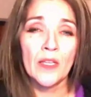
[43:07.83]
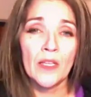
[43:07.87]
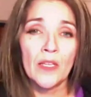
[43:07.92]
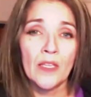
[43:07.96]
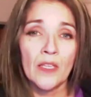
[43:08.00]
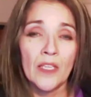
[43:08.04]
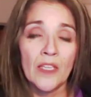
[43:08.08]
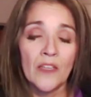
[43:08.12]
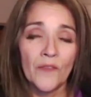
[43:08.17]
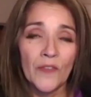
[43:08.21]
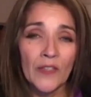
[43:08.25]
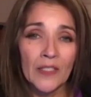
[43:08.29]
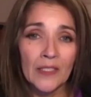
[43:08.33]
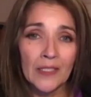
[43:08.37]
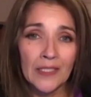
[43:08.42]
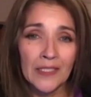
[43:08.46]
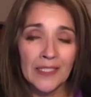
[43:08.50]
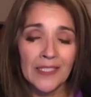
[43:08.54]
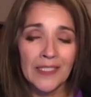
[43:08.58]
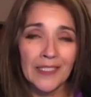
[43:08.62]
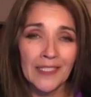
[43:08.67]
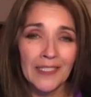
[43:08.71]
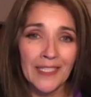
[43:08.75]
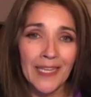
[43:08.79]
If
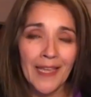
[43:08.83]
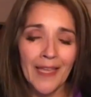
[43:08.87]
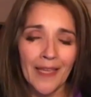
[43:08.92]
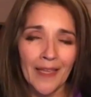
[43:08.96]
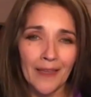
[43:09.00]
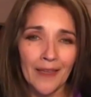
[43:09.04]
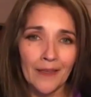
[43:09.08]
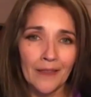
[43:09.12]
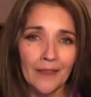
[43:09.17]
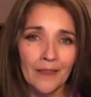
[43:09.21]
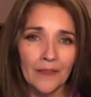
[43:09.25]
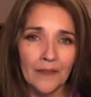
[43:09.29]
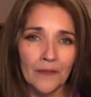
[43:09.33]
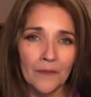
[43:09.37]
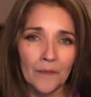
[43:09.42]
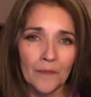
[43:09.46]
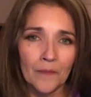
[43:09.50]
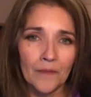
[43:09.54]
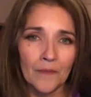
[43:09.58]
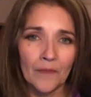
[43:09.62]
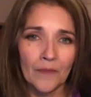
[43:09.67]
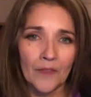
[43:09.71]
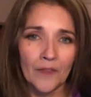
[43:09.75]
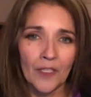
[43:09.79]
instead
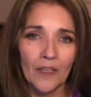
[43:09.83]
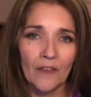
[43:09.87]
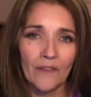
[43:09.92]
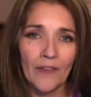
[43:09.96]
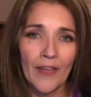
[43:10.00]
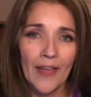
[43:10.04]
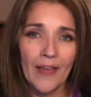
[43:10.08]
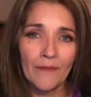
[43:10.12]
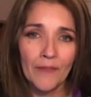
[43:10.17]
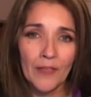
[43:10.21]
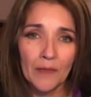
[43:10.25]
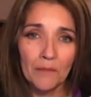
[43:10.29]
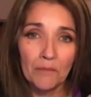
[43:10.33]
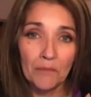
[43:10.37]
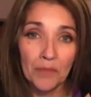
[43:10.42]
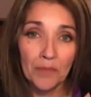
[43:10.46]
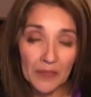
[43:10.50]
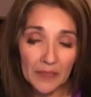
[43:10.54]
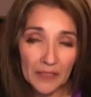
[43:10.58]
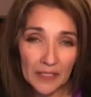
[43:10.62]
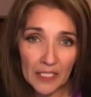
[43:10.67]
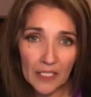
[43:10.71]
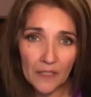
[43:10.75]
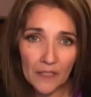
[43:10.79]
of having
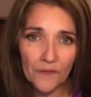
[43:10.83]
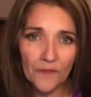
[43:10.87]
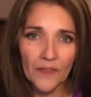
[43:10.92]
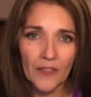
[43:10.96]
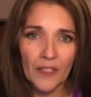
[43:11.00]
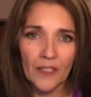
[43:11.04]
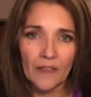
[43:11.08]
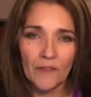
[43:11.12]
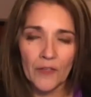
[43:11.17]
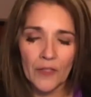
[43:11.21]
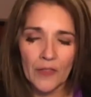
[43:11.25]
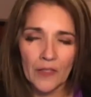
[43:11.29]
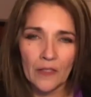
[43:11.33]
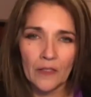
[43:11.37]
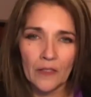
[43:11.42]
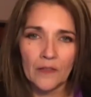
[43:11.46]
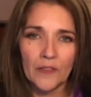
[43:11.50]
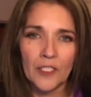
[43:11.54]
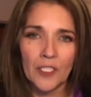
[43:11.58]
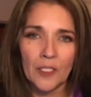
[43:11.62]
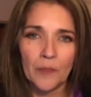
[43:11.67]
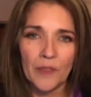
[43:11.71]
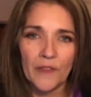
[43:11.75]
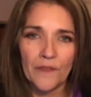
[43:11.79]
belief that everything is
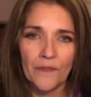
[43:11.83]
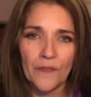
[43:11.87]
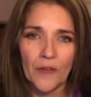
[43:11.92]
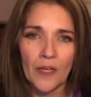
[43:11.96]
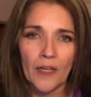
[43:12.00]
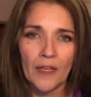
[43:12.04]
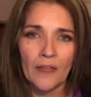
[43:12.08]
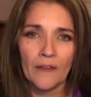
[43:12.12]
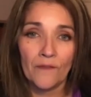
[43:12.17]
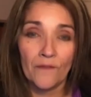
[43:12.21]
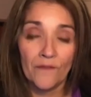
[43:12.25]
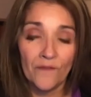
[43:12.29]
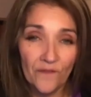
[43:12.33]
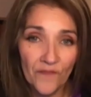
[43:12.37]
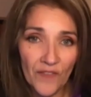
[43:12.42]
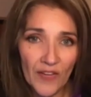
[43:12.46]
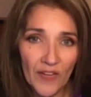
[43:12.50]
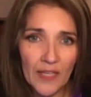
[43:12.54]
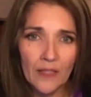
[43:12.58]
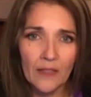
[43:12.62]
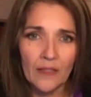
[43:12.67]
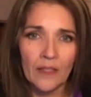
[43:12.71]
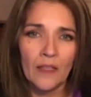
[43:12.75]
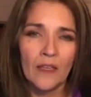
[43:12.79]
going to be fine,
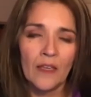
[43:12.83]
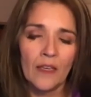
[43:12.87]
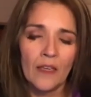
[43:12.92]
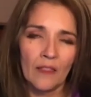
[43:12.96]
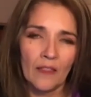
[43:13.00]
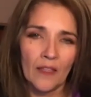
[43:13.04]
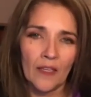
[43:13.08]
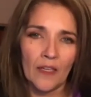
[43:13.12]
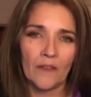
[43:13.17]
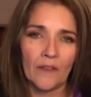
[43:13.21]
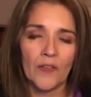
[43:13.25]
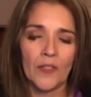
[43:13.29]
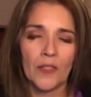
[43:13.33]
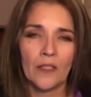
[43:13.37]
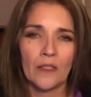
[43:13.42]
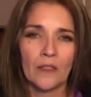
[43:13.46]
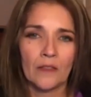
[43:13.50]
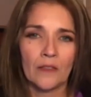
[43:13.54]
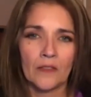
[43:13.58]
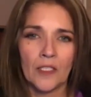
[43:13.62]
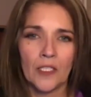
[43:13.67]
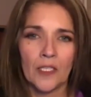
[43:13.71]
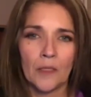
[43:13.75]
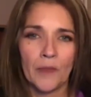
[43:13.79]
faith that everything
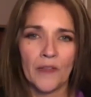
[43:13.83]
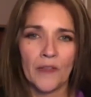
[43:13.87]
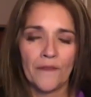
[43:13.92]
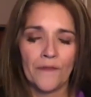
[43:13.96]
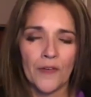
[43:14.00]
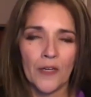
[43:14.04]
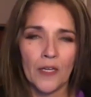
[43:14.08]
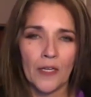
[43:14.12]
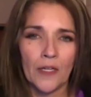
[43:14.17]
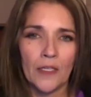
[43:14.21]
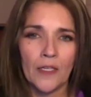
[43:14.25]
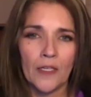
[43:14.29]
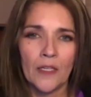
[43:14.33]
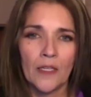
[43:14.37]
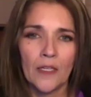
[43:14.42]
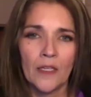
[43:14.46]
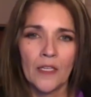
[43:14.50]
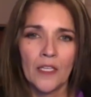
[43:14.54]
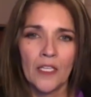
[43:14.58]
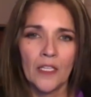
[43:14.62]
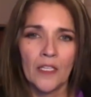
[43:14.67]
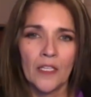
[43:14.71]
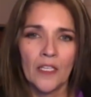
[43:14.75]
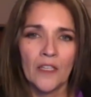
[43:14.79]
is going to be fine,
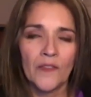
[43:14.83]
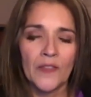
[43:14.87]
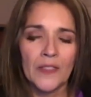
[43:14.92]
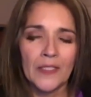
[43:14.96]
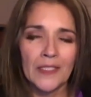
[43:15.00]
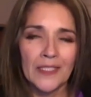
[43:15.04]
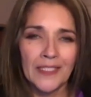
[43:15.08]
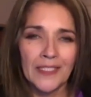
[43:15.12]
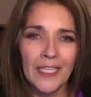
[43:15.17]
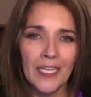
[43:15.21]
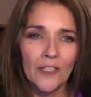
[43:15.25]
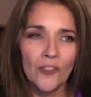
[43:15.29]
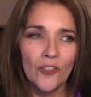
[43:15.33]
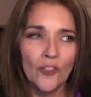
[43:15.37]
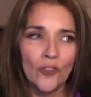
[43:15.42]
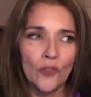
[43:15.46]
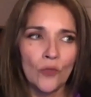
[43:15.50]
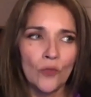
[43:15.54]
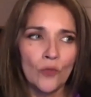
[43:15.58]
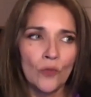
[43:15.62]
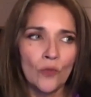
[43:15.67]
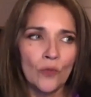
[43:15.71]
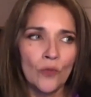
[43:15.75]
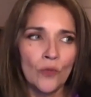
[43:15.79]
if instead
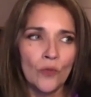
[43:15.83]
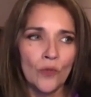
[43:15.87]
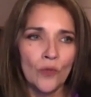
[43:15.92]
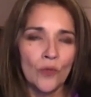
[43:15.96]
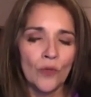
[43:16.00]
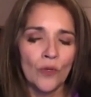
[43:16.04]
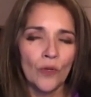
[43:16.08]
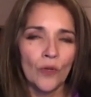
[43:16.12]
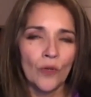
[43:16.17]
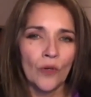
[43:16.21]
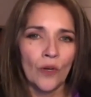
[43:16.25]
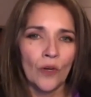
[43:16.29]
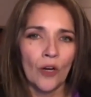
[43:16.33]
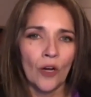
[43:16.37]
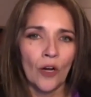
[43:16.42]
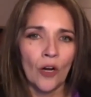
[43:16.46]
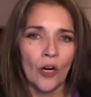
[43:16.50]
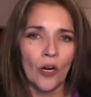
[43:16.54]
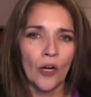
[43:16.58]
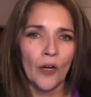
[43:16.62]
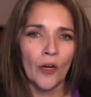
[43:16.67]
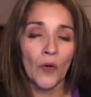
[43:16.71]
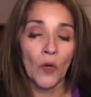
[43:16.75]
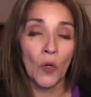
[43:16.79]
you
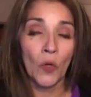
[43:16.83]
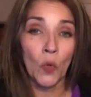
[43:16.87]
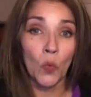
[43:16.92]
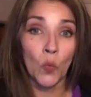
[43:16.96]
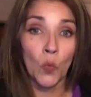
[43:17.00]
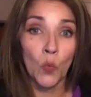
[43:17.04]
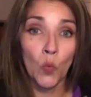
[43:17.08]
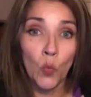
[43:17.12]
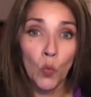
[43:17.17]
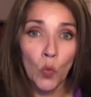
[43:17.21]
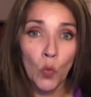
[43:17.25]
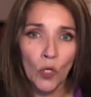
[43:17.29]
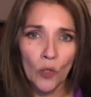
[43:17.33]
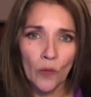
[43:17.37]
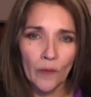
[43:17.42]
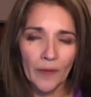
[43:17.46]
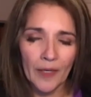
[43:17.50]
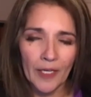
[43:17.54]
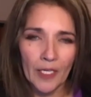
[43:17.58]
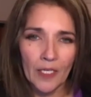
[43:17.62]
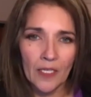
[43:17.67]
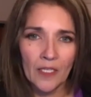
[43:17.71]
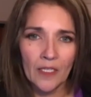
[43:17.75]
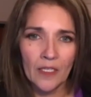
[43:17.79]
are
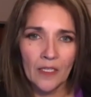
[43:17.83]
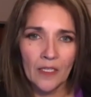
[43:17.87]
worried,